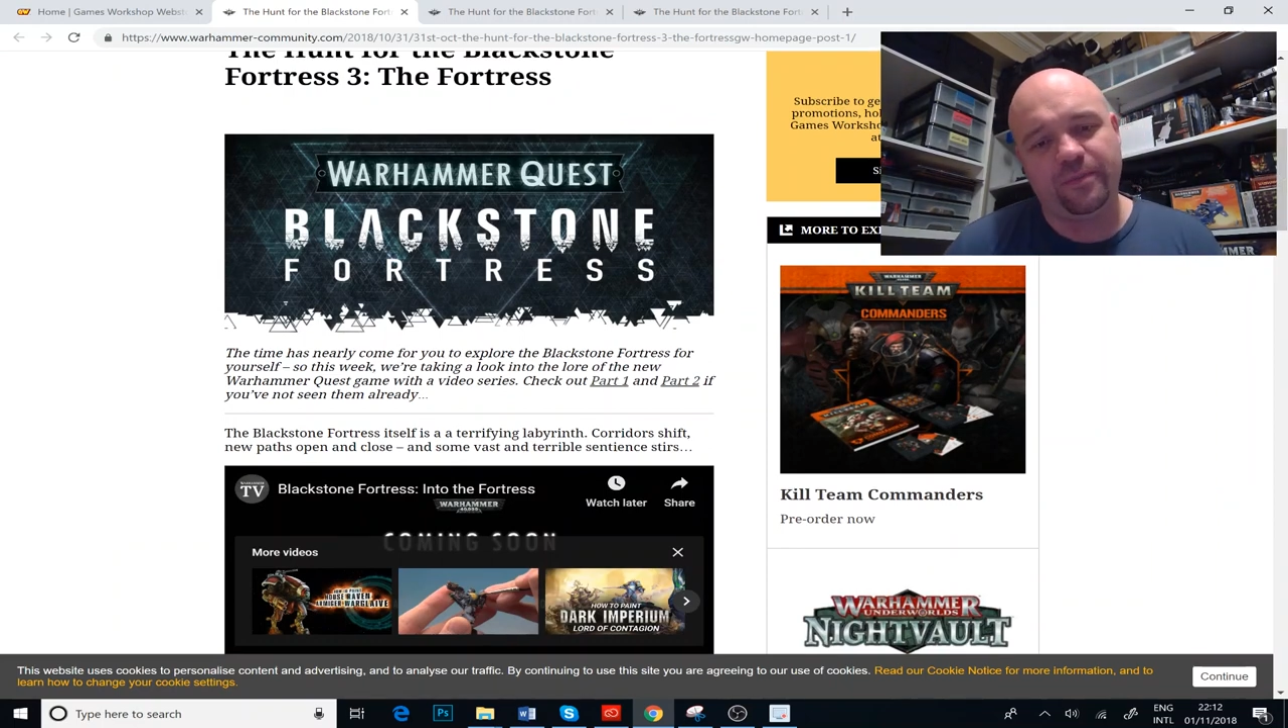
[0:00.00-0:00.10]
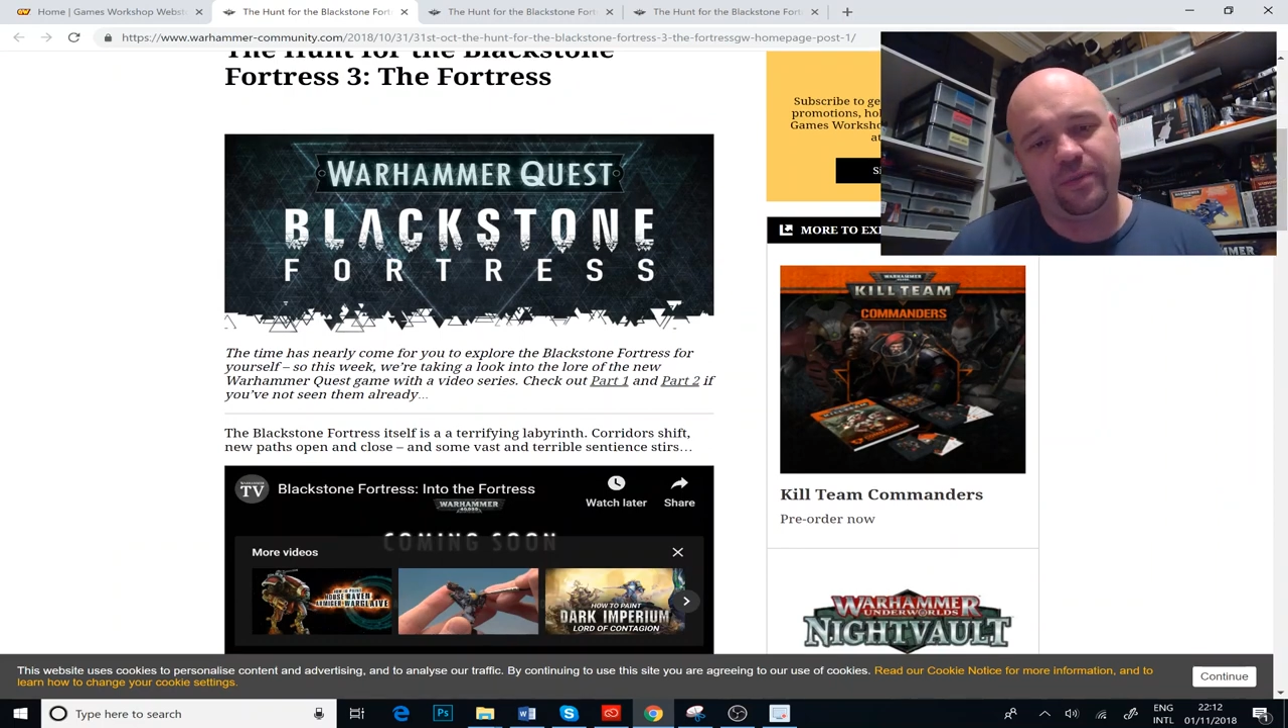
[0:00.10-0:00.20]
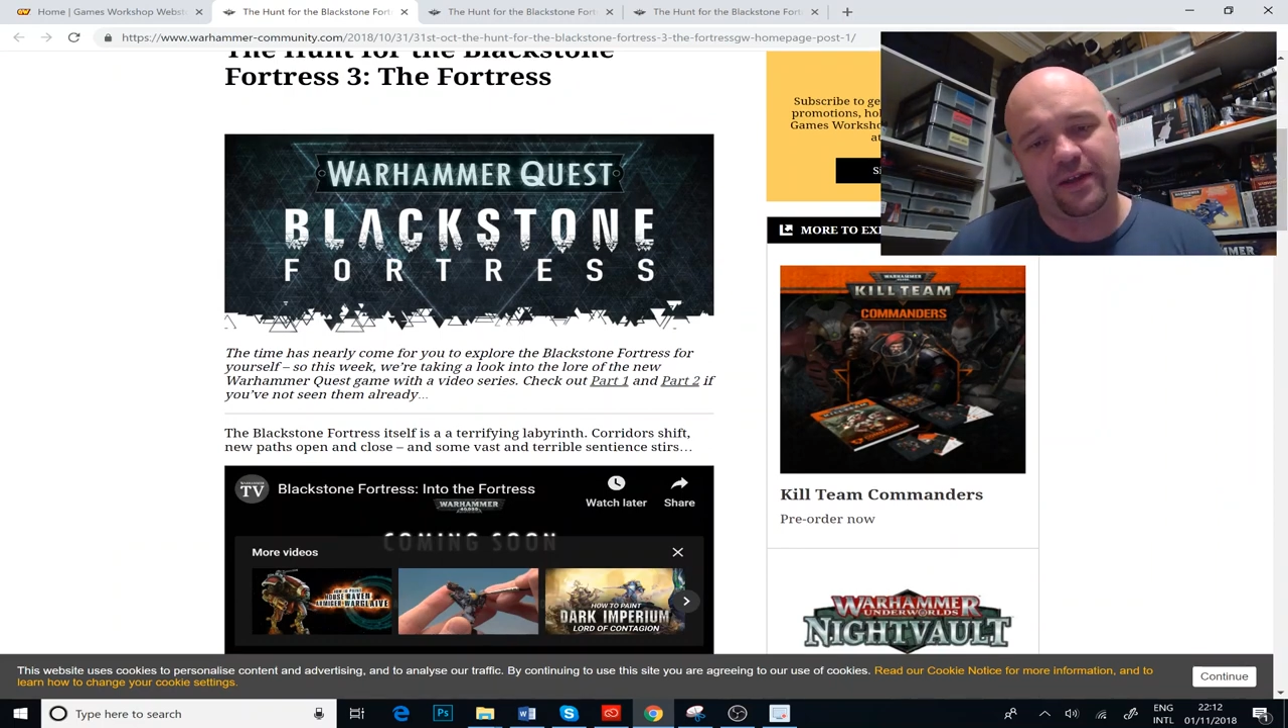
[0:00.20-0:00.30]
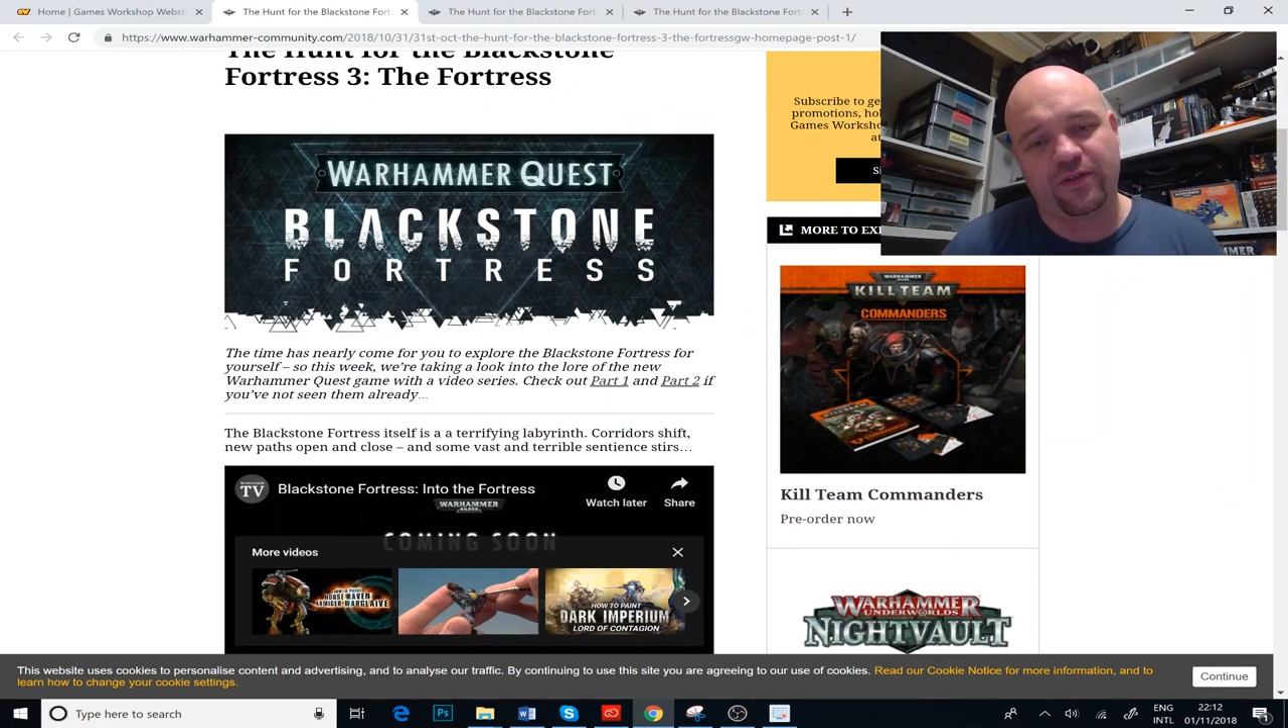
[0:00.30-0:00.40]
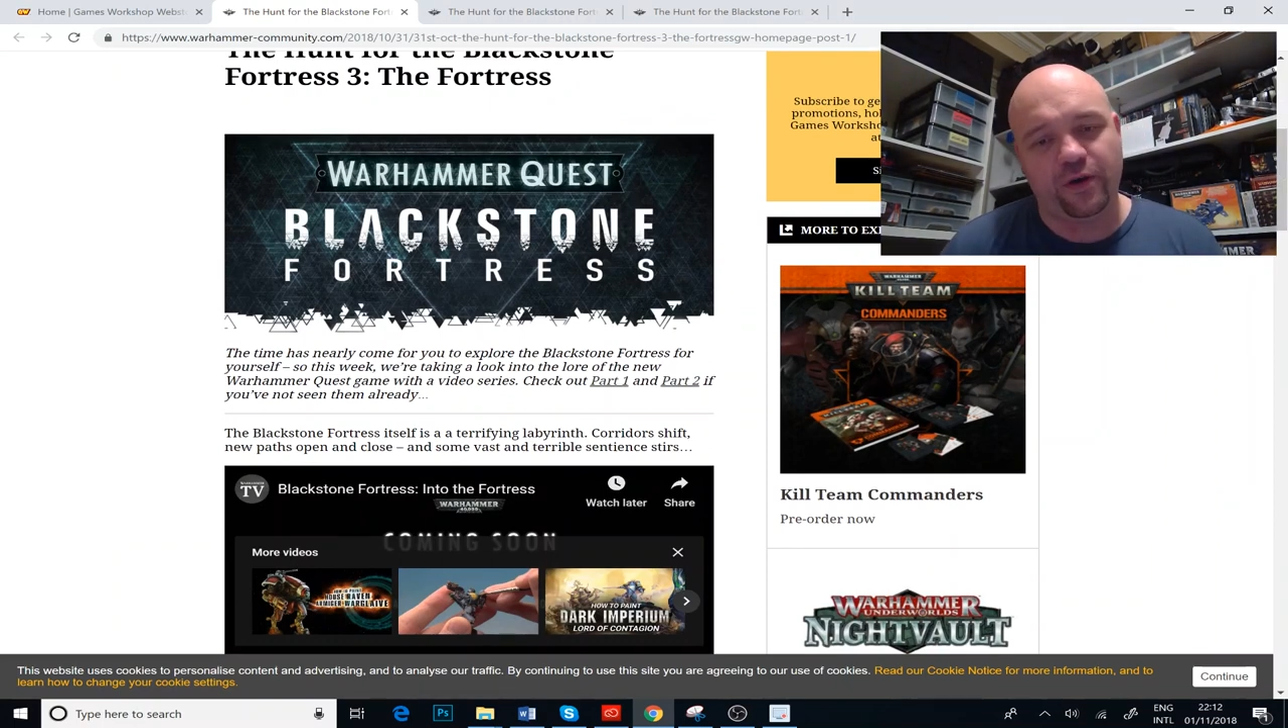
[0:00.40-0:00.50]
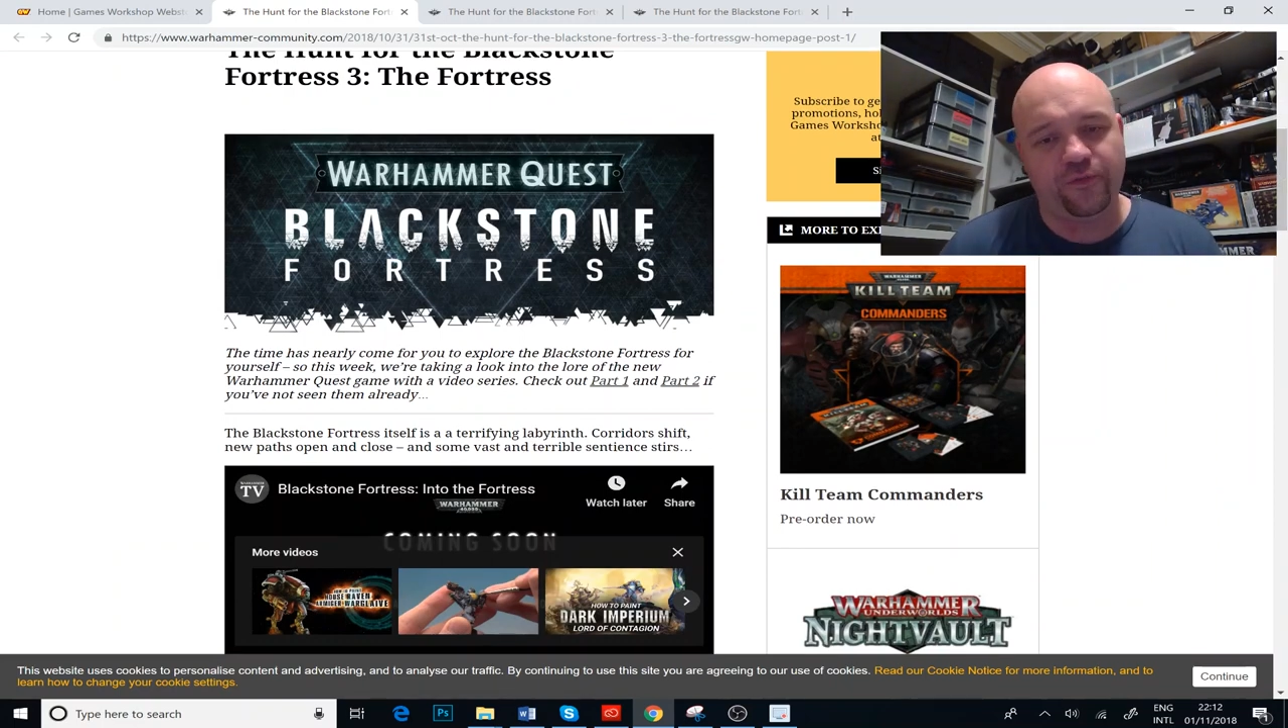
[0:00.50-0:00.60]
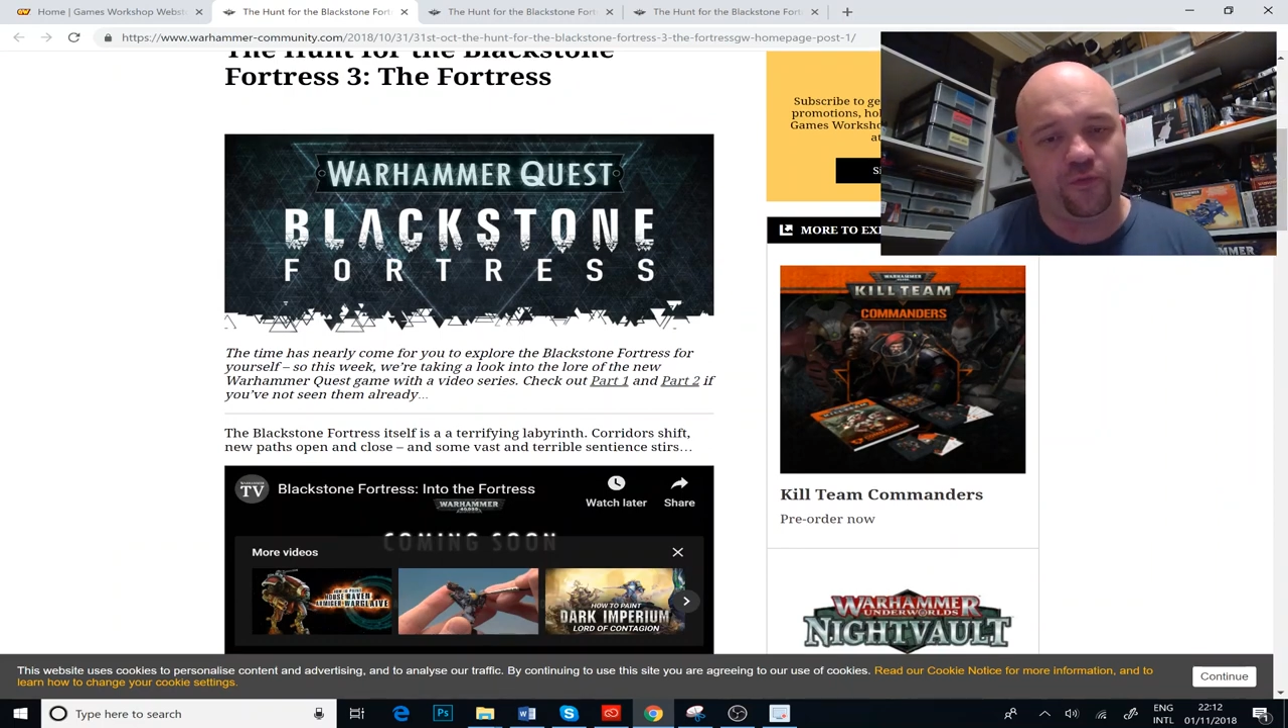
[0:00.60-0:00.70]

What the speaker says: Blackstone